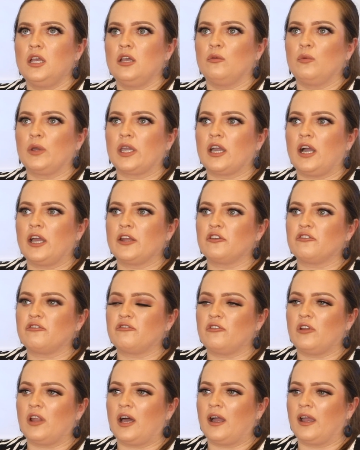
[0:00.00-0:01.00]
We kind
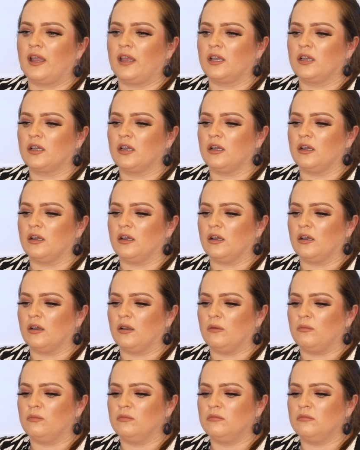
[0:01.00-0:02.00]
of
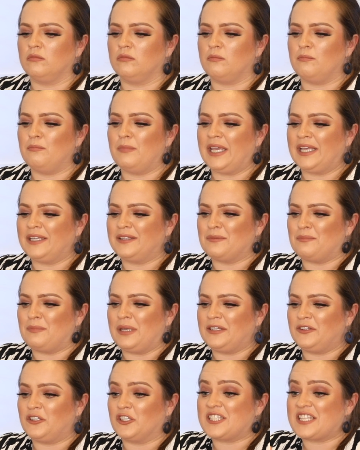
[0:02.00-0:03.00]

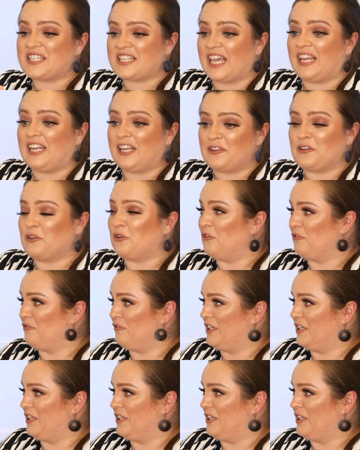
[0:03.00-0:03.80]
made the skeleton of